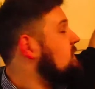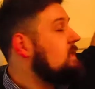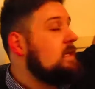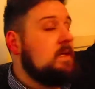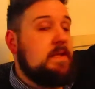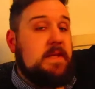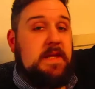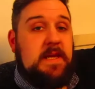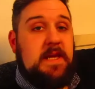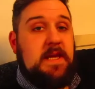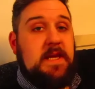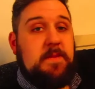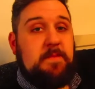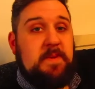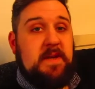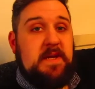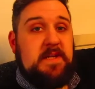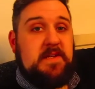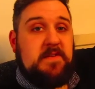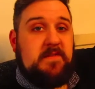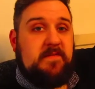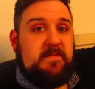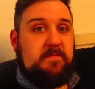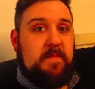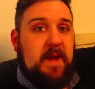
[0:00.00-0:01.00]
the
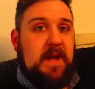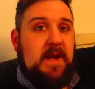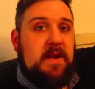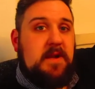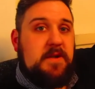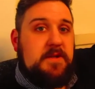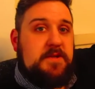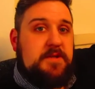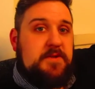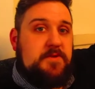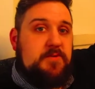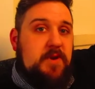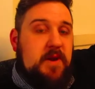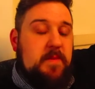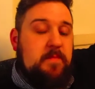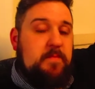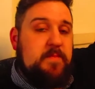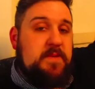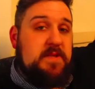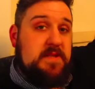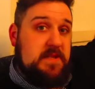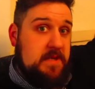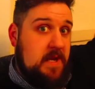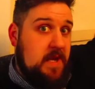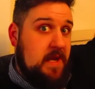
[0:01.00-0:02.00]
piece of metal strip
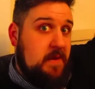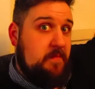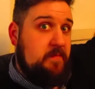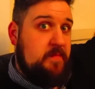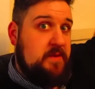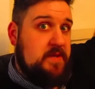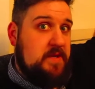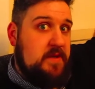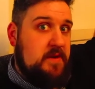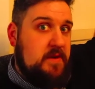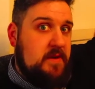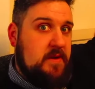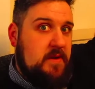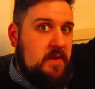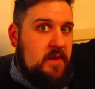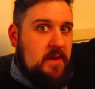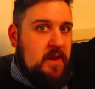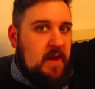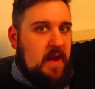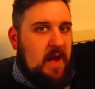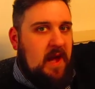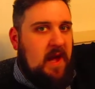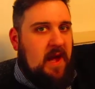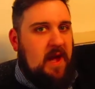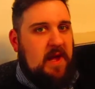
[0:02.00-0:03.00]
slipped,
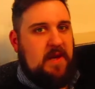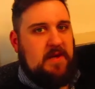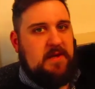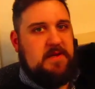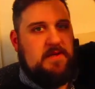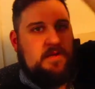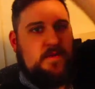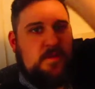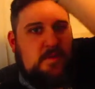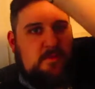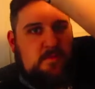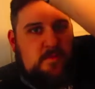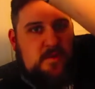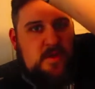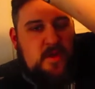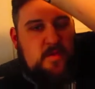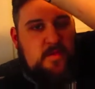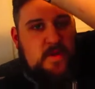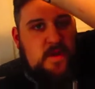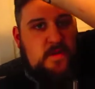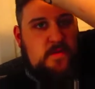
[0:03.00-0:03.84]
and cut my